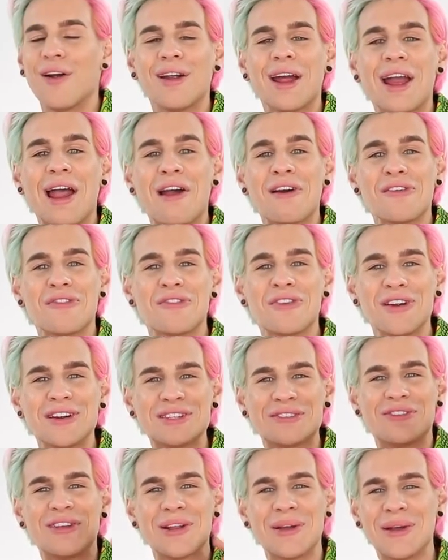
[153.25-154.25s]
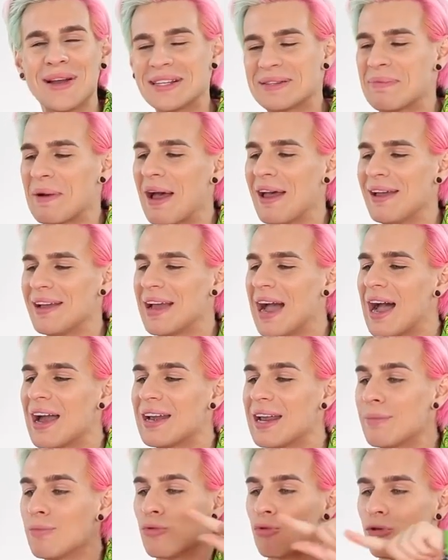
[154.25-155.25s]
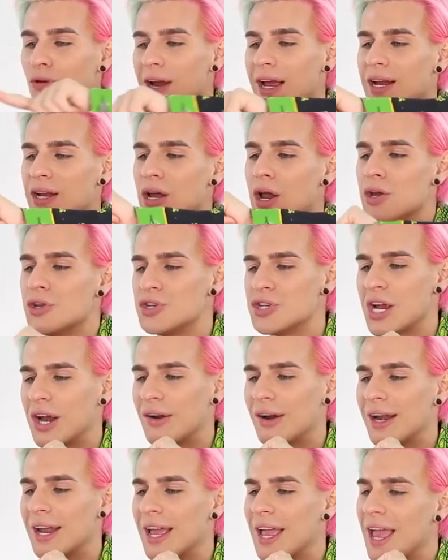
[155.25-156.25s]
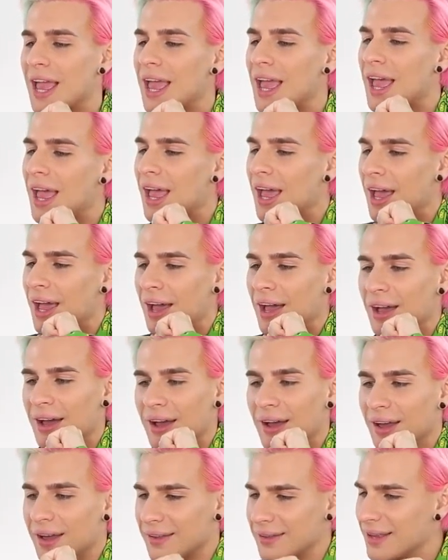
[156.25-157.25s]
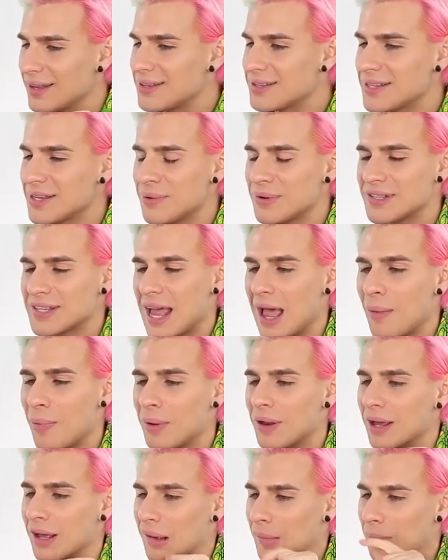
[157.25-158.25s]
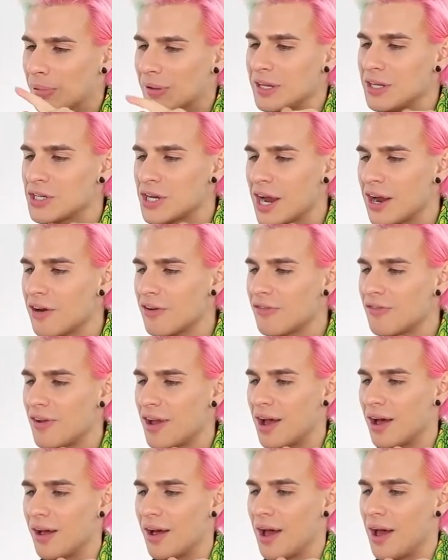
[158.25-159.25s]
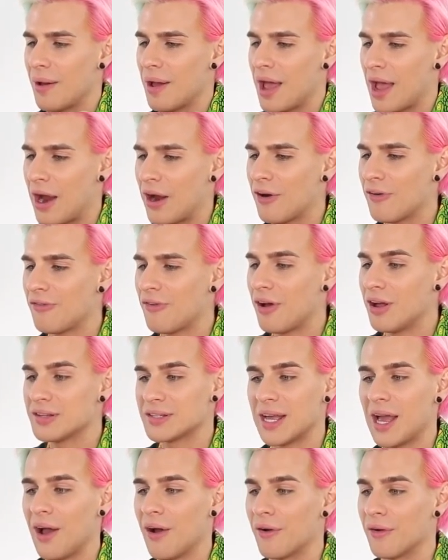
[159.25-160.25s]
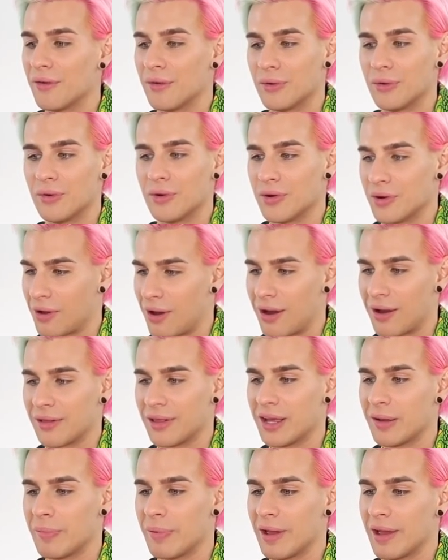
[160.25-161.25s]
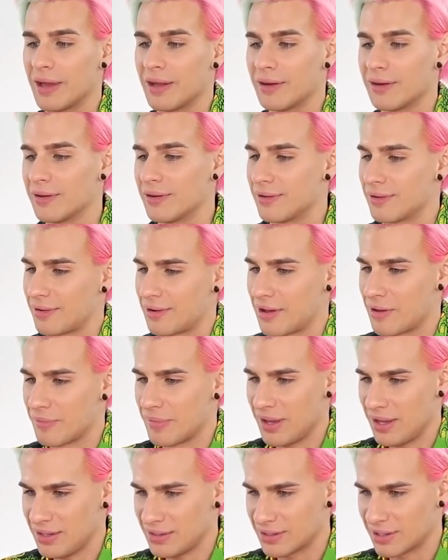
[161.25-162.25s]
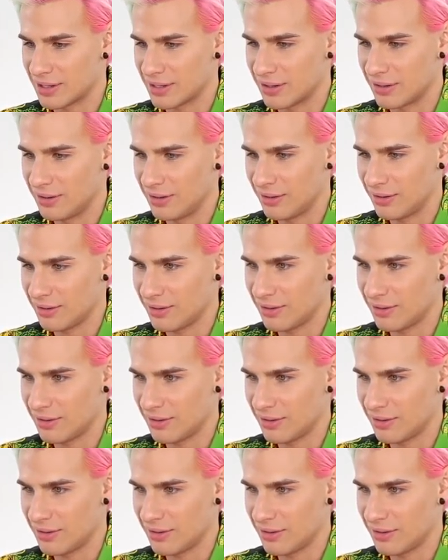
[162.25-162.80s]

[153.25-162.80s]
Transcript: All right, our first video is by a guy named Rain Jerry. Let's see what's happening. Bleach hair fail, hair falls out, not clickbait. Amazing,